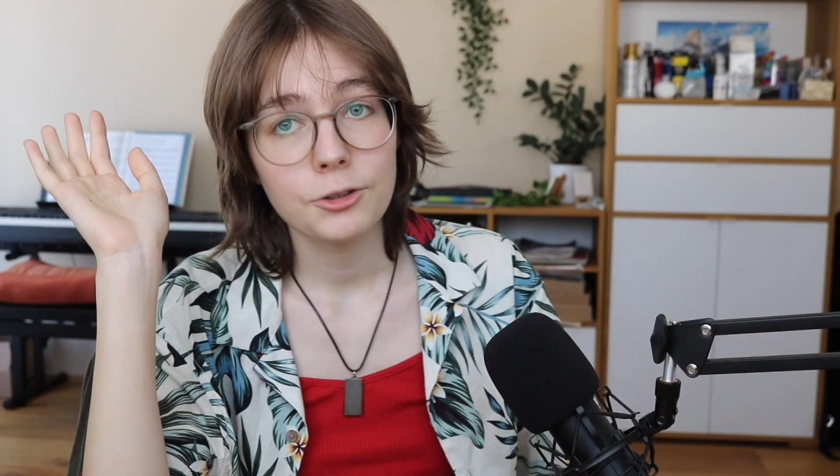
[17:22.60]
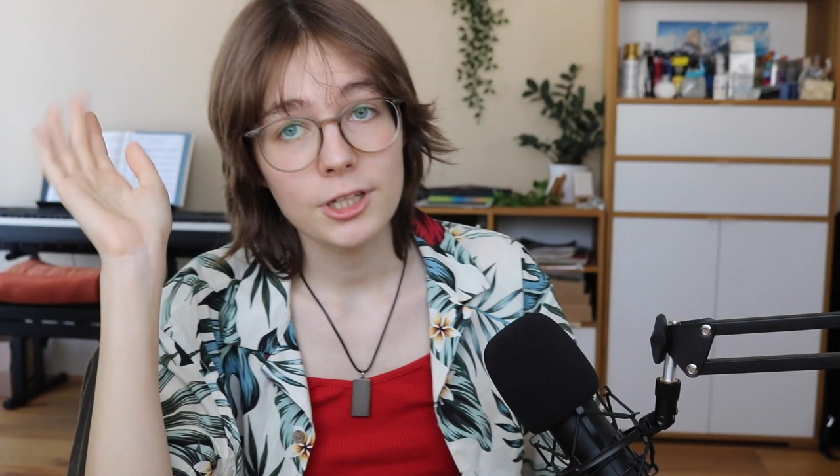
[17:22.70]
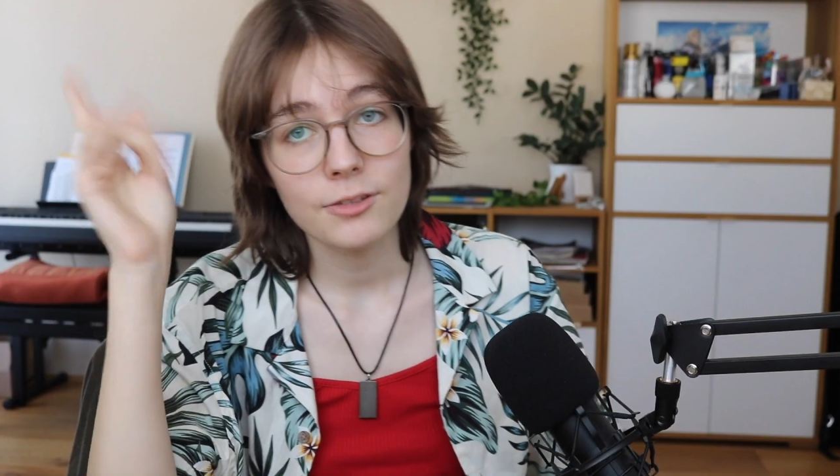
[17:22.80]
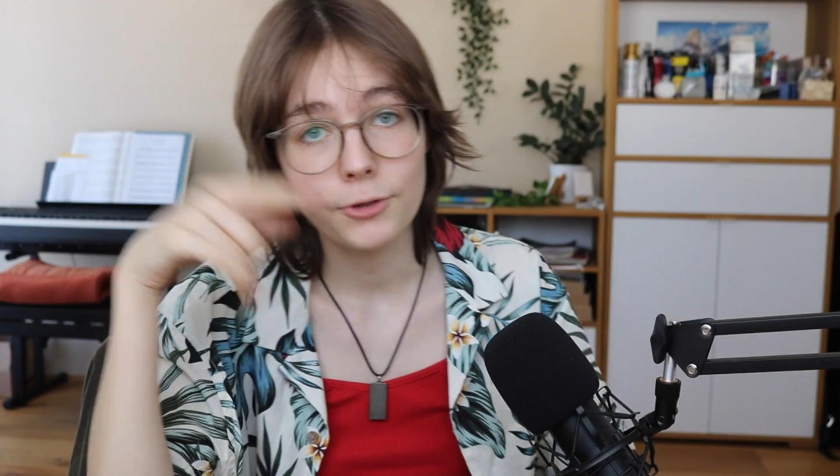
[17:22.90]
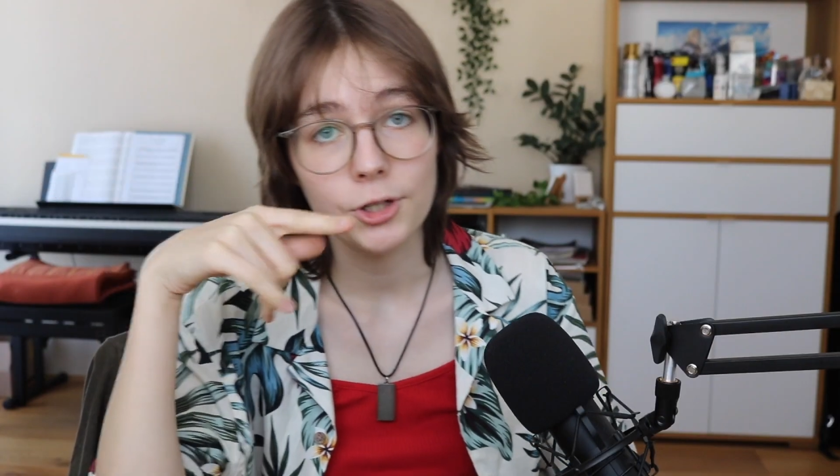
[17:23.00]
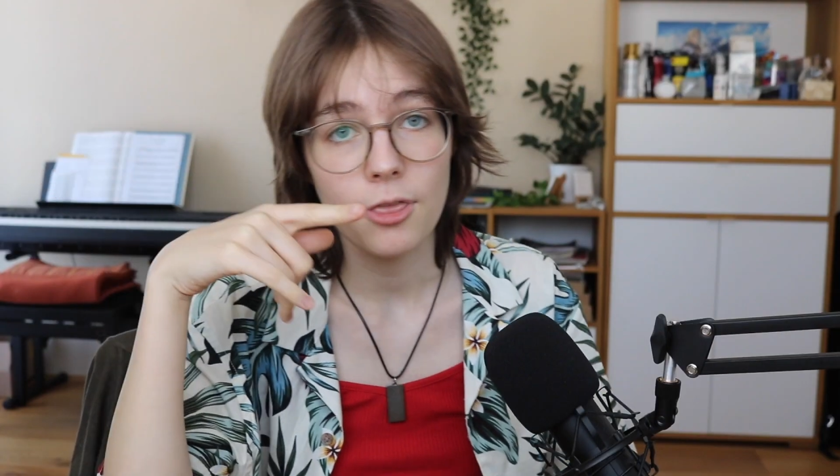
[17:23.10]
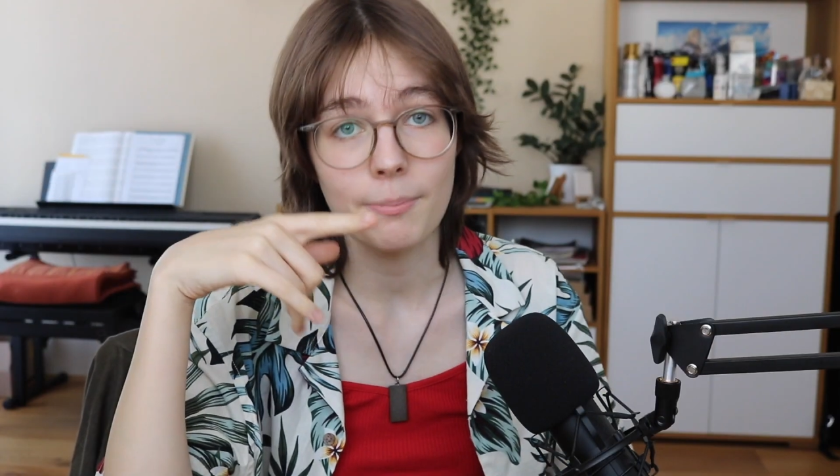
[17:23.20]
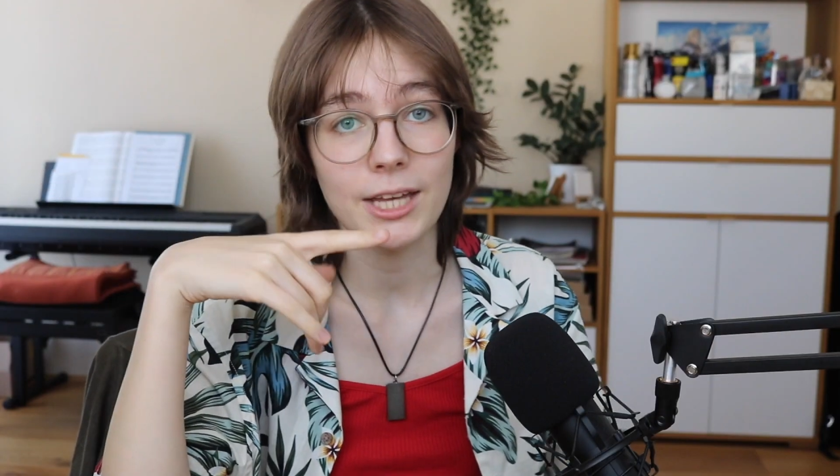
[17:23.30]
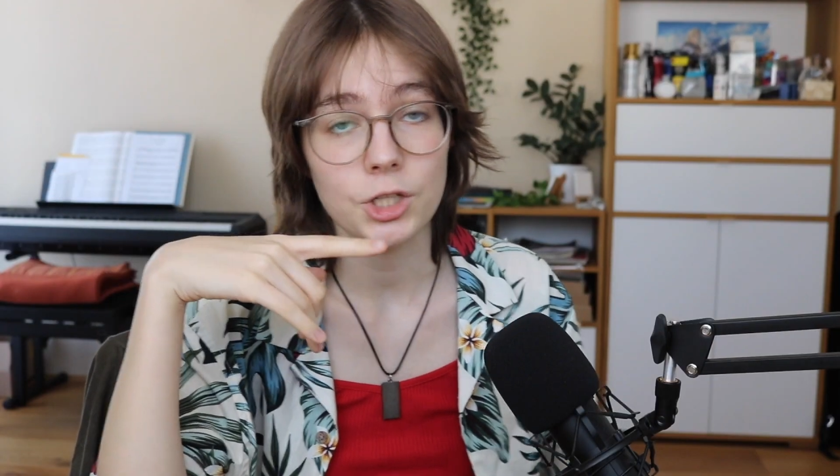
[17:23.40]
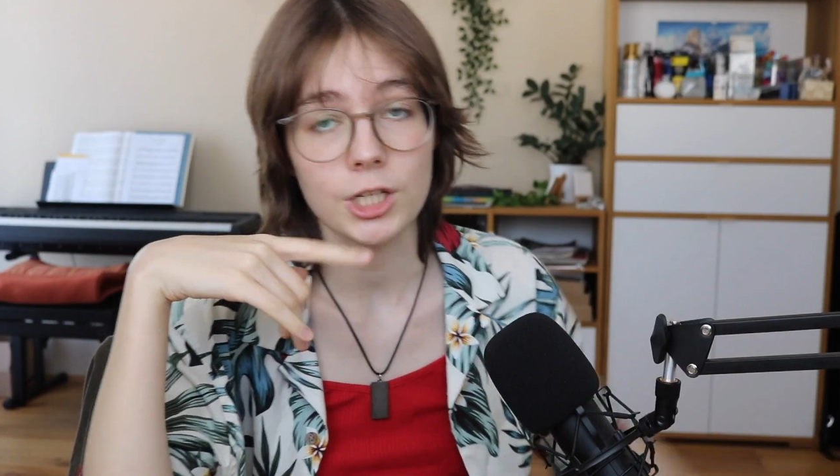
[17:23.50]
Transferred
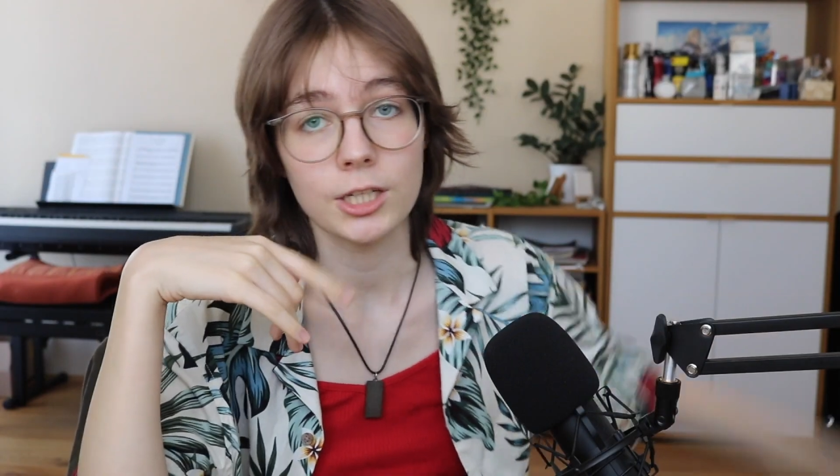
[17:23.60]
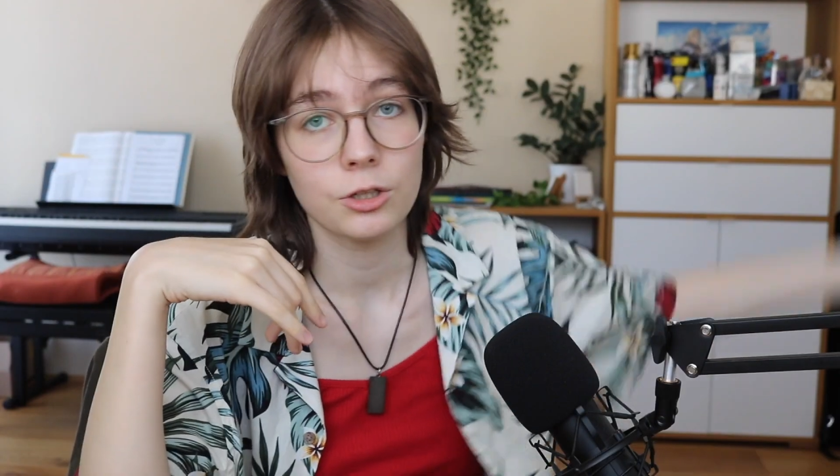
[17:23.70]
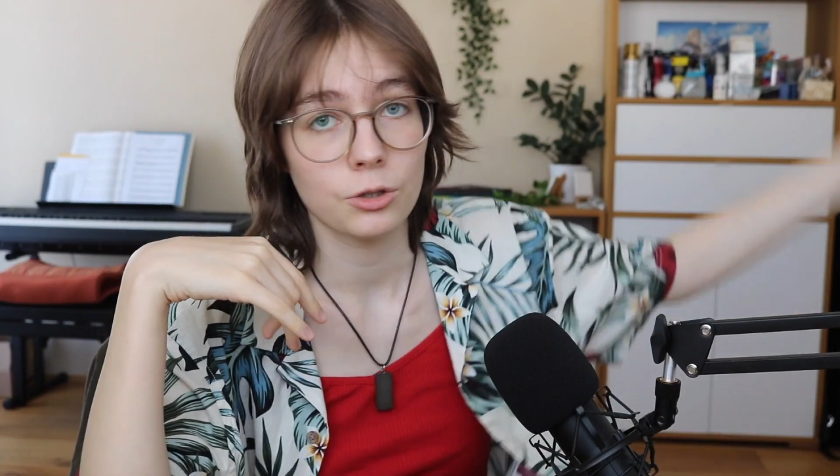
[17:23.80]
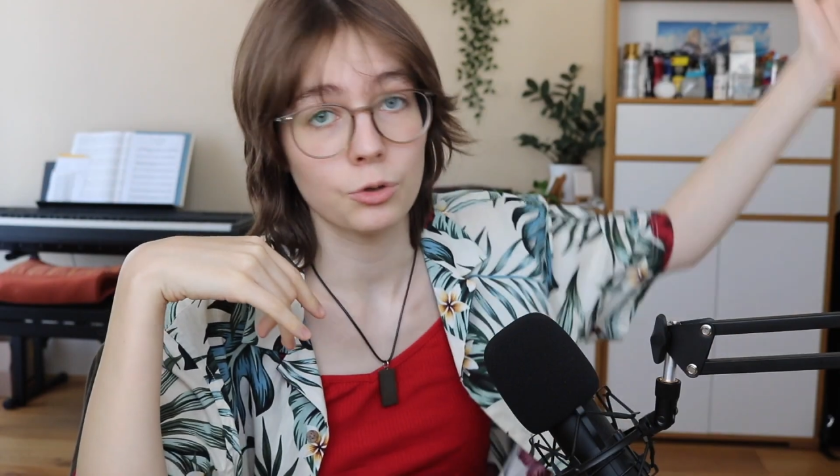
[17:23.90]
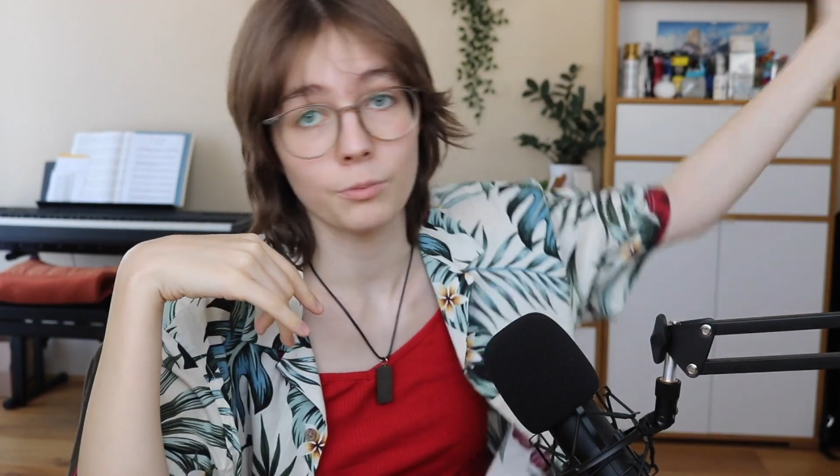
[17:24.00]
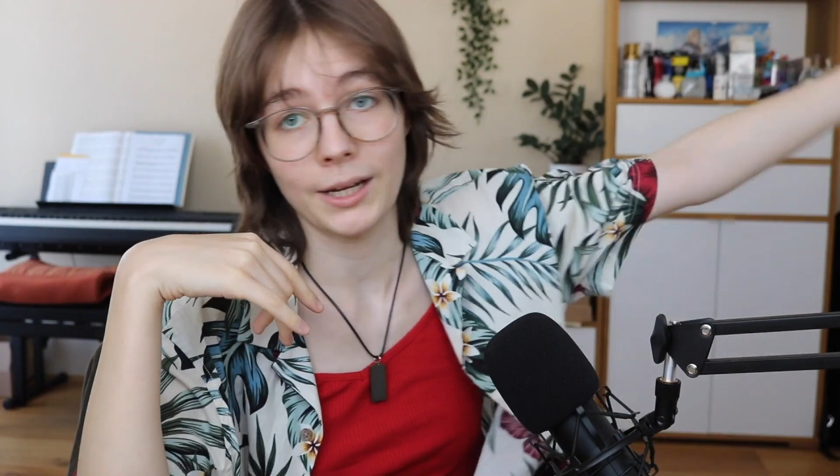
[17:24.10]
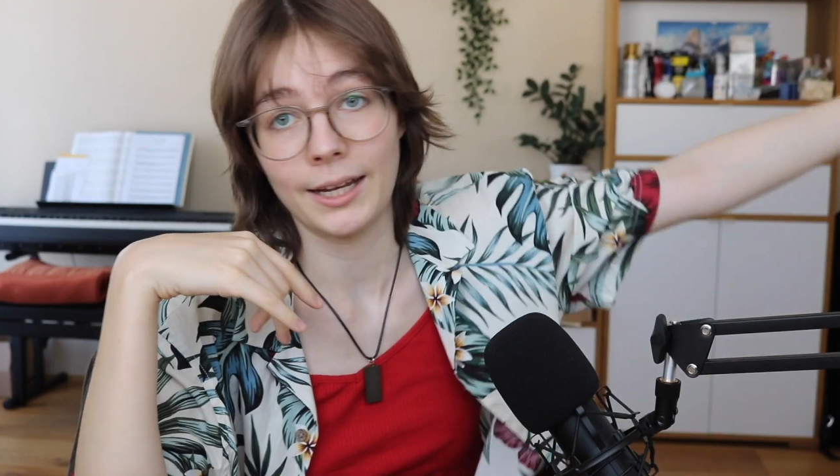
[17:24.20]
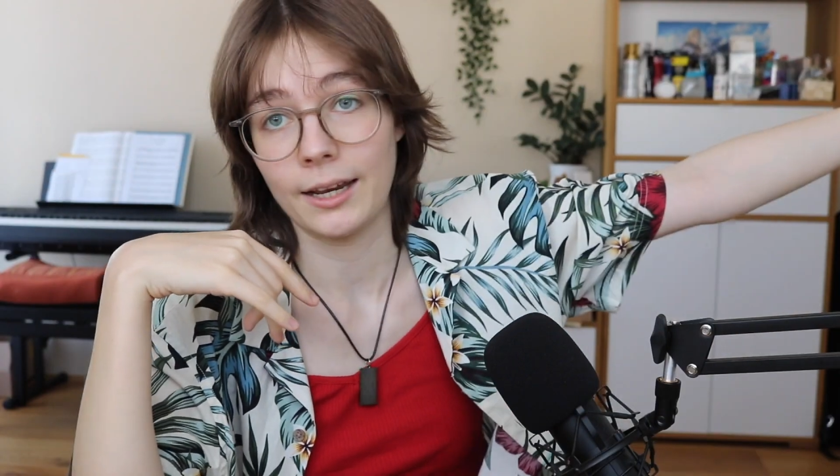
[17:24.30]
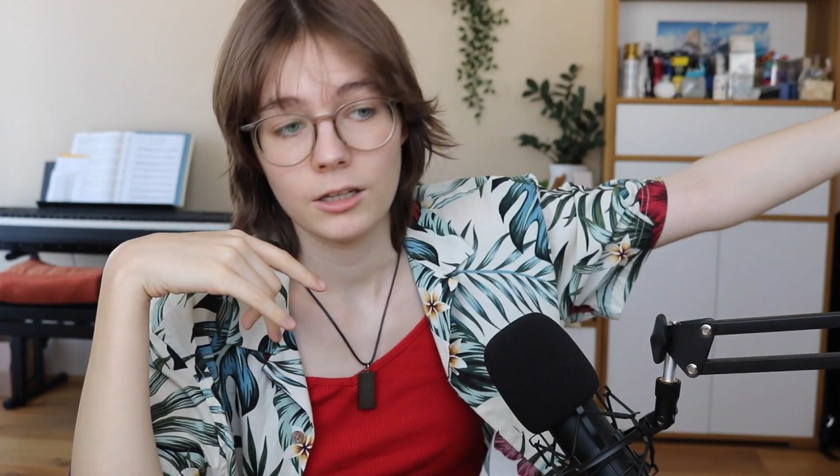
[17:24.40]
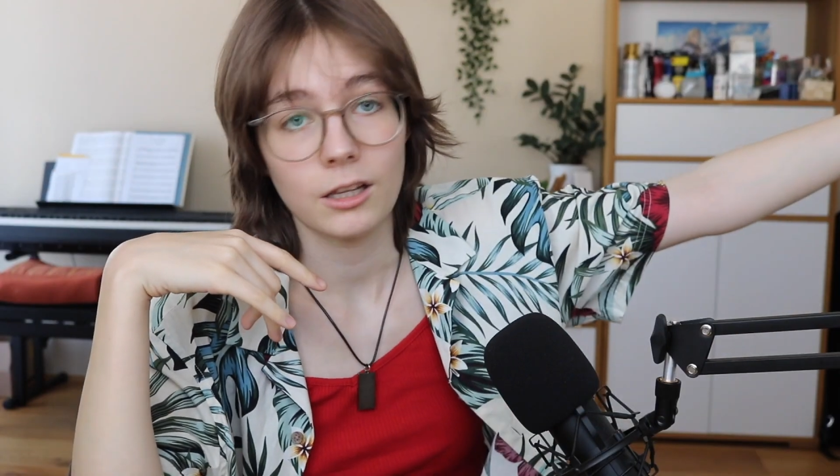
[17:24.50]
the bedsheet to my